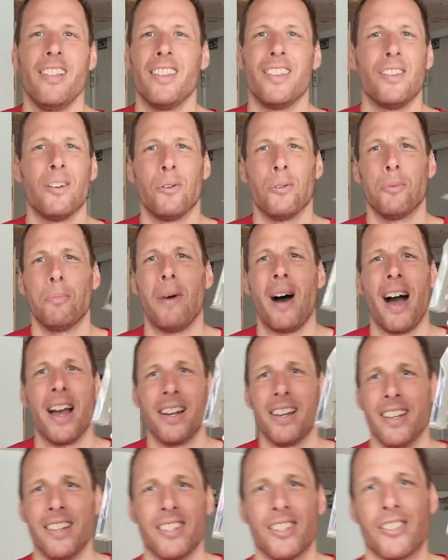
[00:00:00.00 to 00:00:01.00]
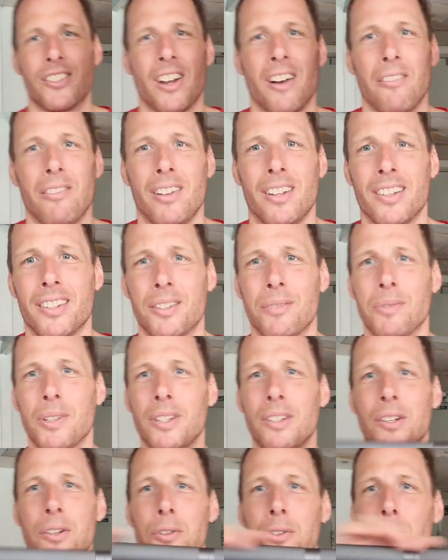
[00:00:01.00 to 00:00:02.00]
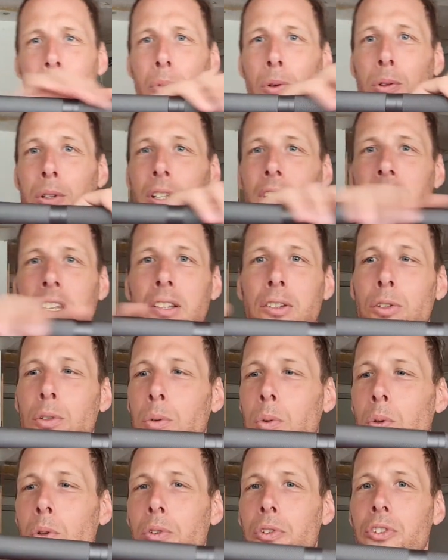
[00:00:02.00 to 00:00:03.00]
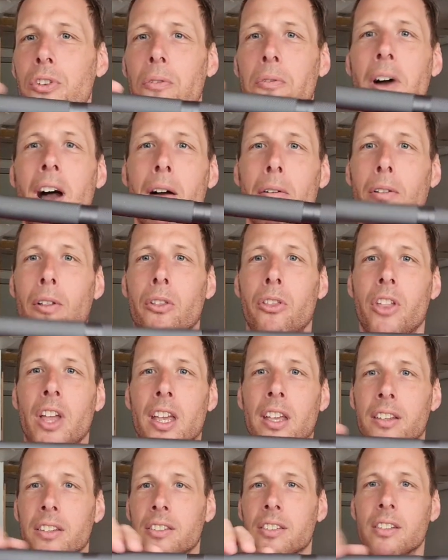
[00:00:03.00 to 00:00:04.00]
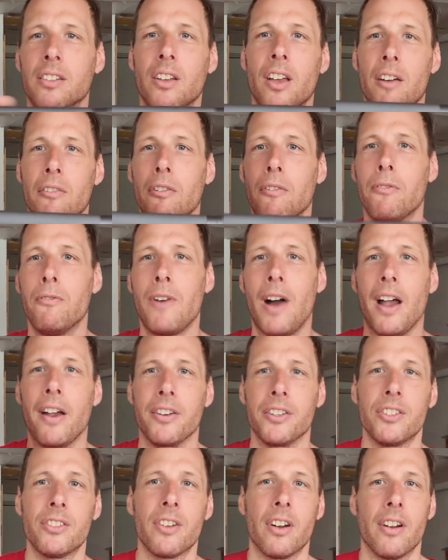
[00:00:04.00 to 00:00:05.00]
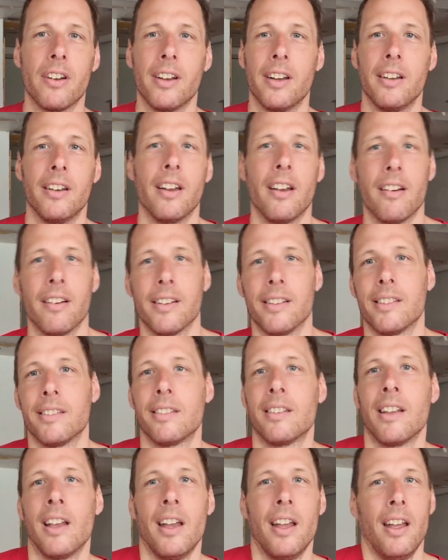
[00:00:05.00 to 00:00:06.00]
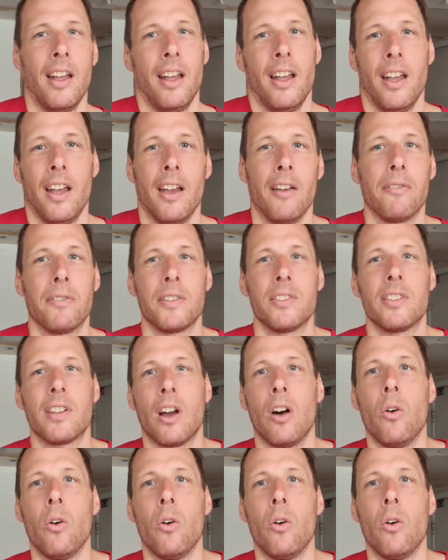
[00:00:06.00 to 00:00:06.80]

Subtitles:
Don't buy these shovels with those multi-tool survival things and you have a fire starter in there. If it's the